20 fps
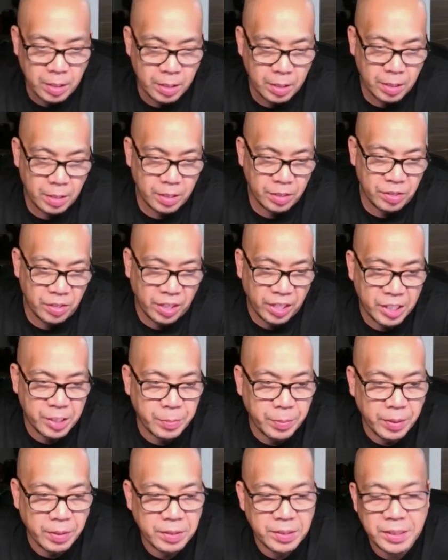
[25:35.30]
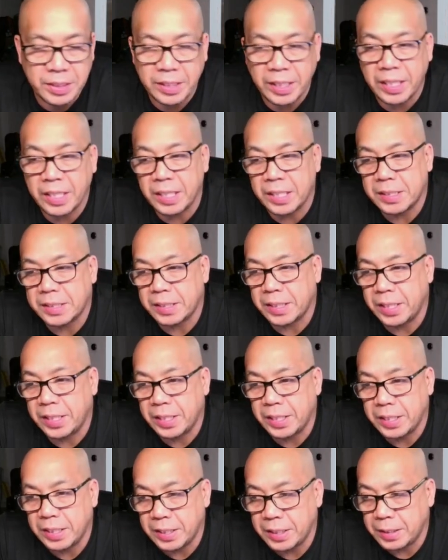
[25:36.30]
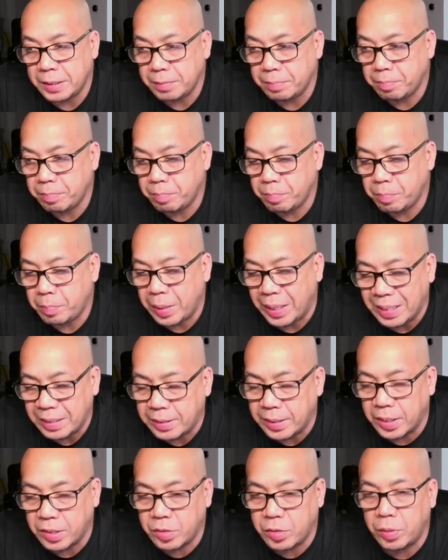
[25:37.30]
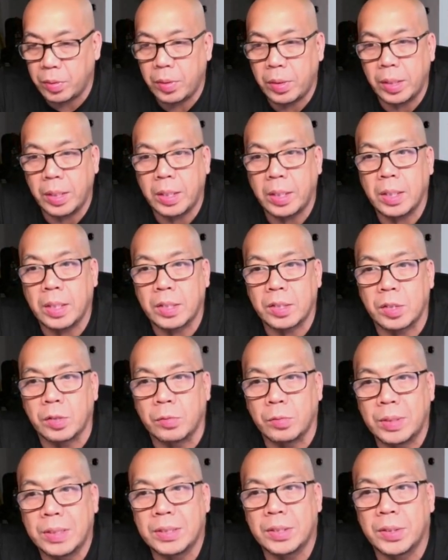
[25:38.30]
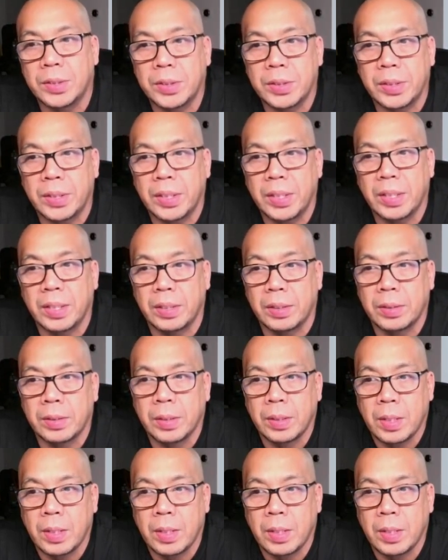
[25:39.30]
experience thing. It's a pay attention thing. It's a research thing, and